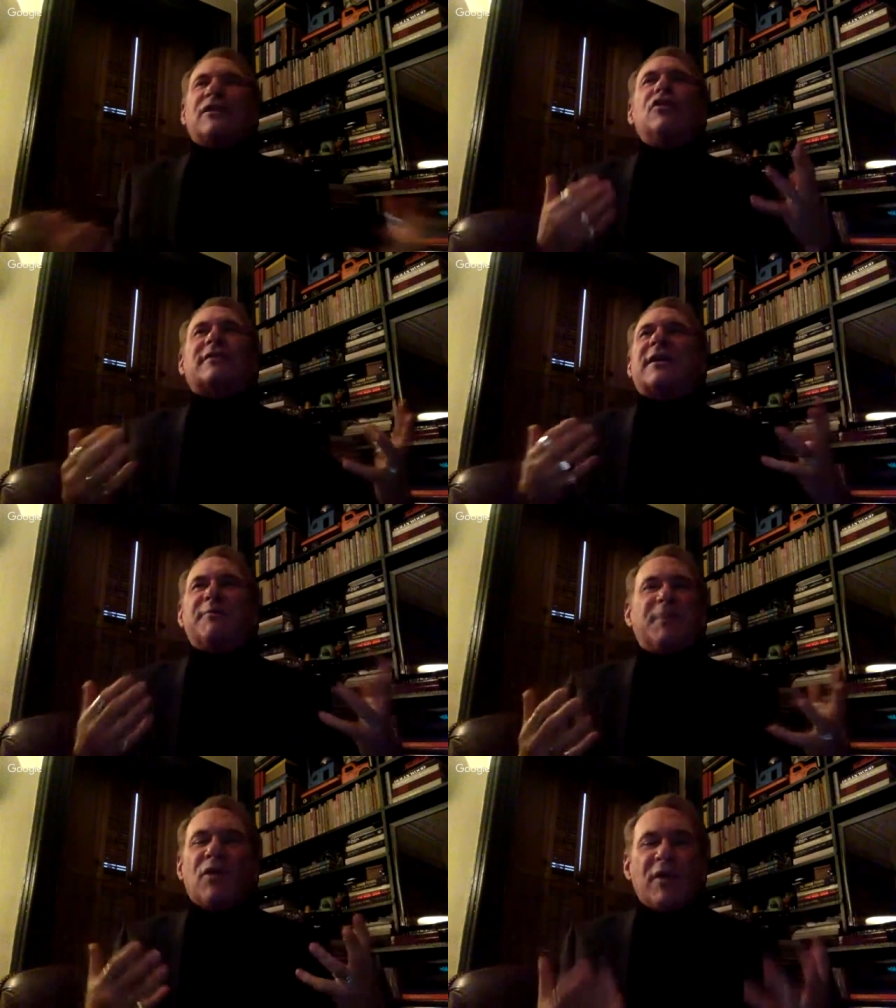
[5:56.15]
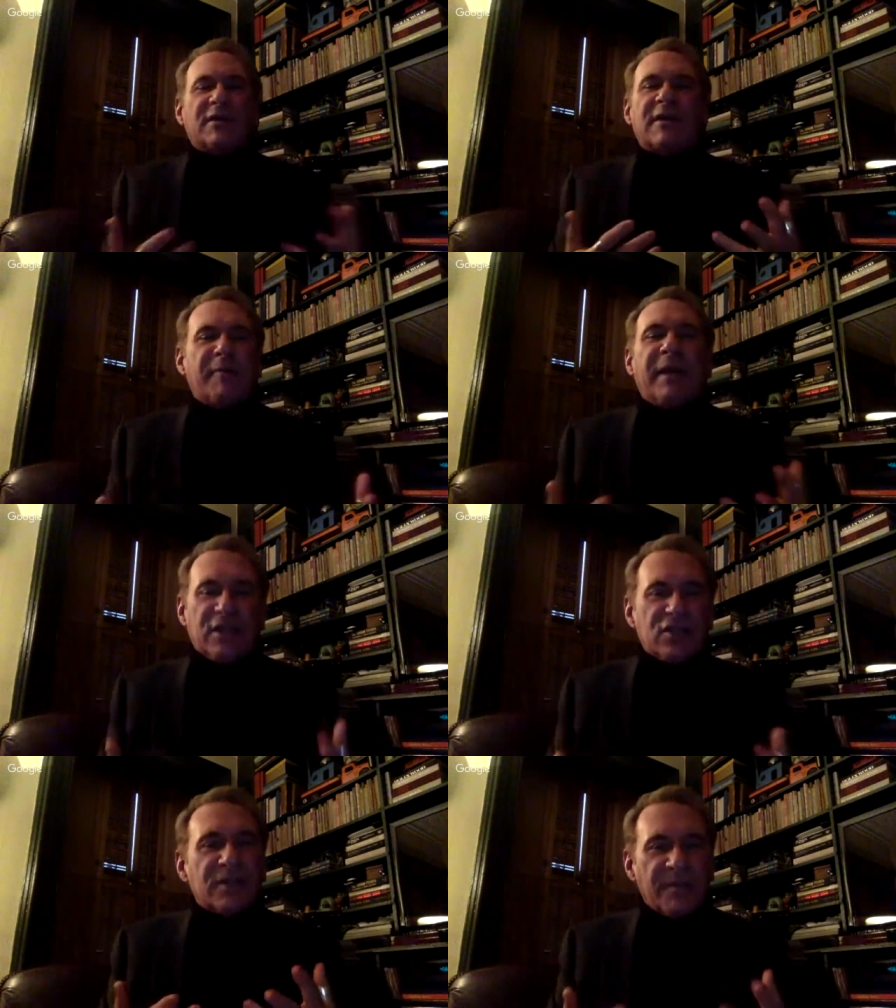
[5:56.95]
looks like it belongs on a
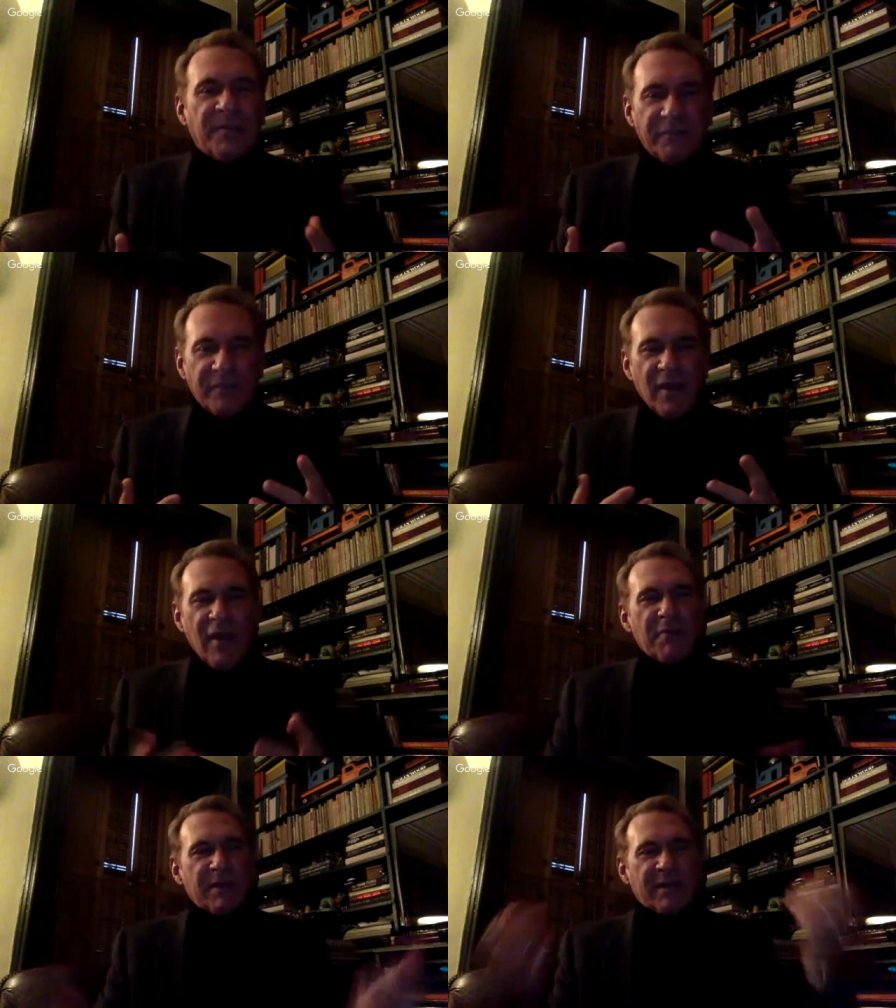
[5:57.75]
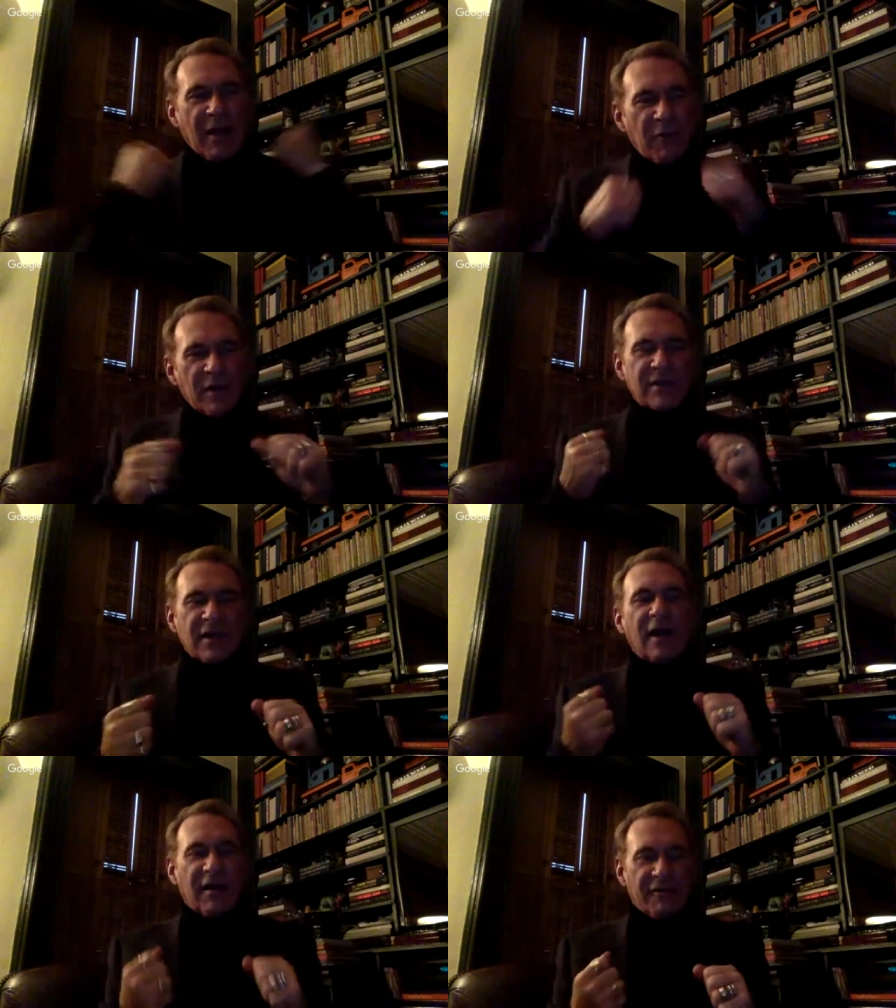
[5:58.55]
beach, but that wasn't
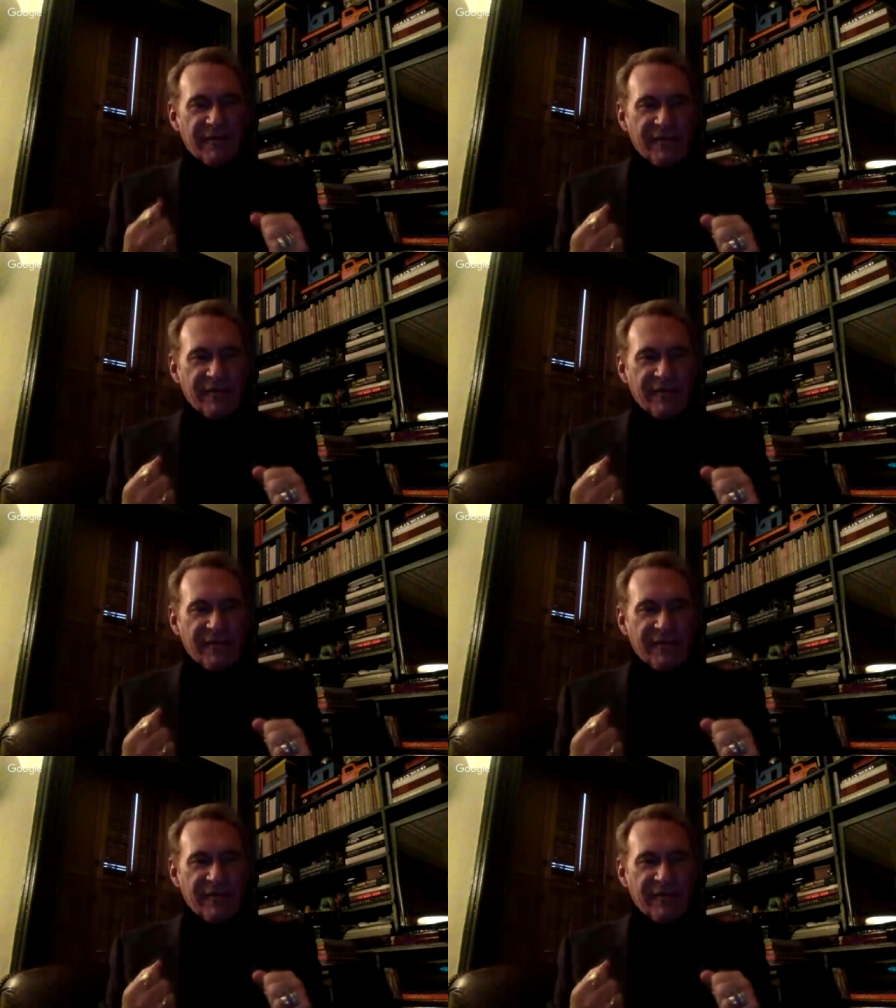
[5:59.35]
enough.